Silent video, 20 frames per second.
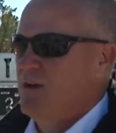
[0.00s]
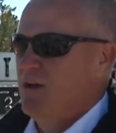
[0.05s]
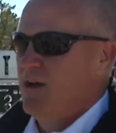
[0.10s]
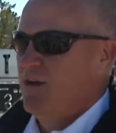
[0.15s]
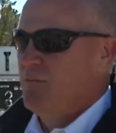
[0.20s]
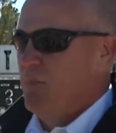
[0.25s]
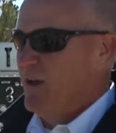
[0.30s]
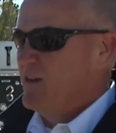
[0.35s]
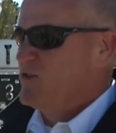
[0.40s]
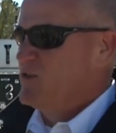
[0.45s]

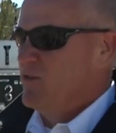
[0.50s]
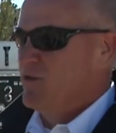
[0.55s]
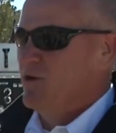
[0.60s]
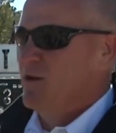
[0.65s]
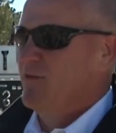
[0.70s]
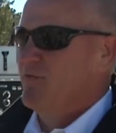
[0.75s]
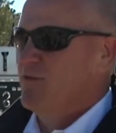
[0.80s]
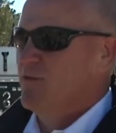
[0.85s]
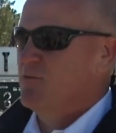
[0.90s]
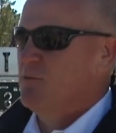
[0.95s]
and make sure
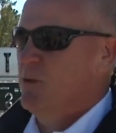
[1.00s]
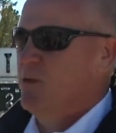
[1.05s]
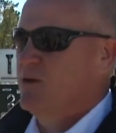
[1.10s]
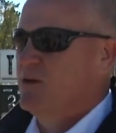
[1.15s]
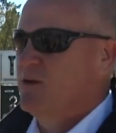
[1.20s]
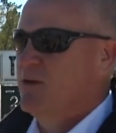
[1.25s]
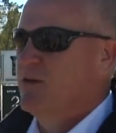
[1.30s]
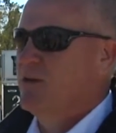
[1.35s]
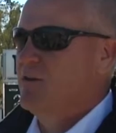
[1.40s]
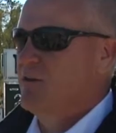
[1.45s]
that if it's
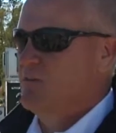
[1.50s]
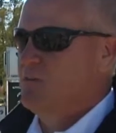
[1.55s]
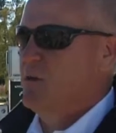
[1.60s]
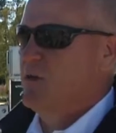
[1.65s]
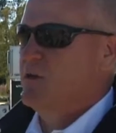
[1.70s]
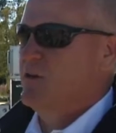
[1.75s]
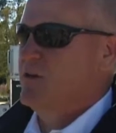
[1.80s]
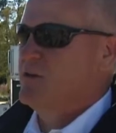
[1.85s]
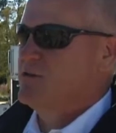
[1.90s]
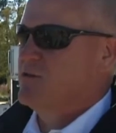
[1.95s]
plugged in, it's
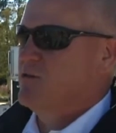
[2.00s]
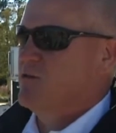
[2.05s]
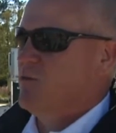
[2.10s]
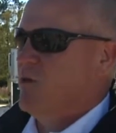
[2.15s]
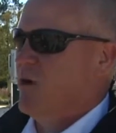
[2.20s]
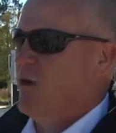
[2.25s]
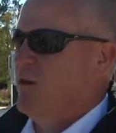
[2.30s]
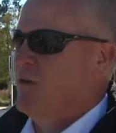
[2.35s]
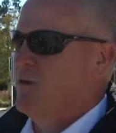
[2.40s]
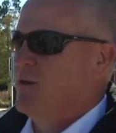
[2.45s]
plugged into a
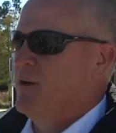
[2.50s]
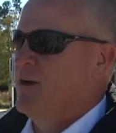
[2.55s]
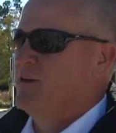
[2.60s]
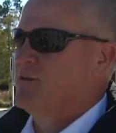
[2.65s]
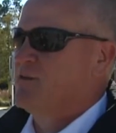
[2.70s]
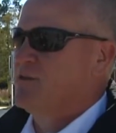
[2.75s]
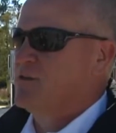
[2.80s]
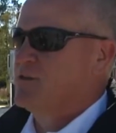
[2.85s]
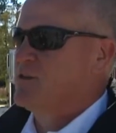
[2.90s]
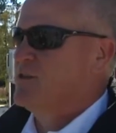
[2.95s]
wall and
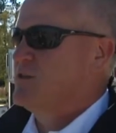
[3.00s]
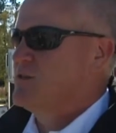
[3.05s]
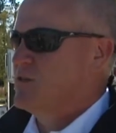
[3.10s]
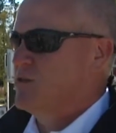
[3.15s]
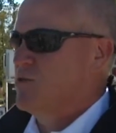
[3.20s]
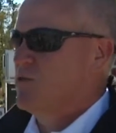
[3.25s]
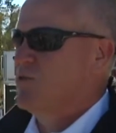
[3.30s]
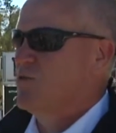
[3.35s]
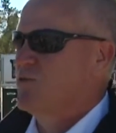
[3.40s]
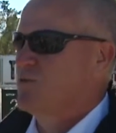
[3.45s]
not to
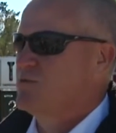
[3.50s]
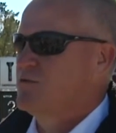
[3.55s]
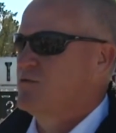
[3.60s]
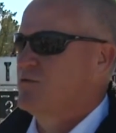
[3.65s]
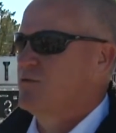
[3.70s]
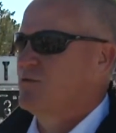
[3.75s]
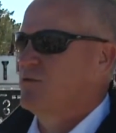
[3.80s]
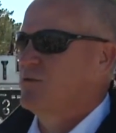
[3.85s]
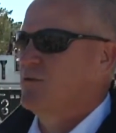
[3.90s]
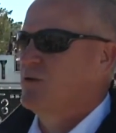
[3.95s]
extension cords
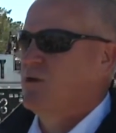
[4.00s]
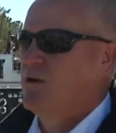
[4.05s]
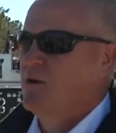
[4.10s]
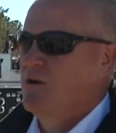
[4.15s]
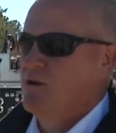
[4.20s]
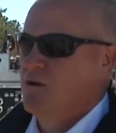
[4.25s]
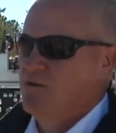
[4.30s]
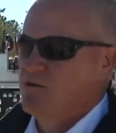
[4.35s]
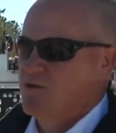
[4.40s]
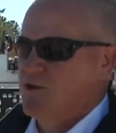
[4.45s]
or
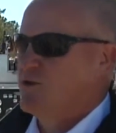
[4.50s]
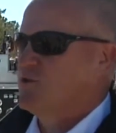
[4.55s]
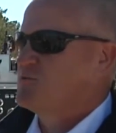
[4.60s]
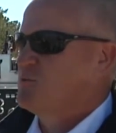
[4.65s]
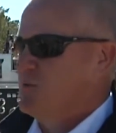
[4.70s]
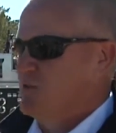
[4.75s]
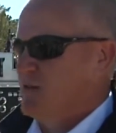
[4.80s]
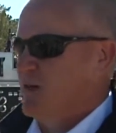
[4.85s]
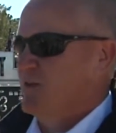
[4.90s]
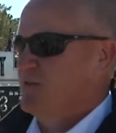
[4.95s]

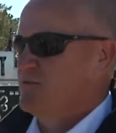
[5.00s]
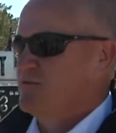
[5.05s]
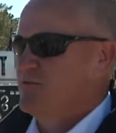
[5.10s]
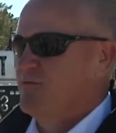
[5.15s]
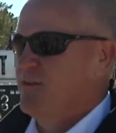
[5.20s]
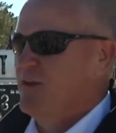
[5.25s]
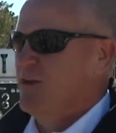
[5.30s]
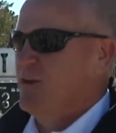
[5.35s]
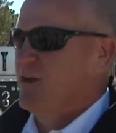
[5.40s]
surge protectors of any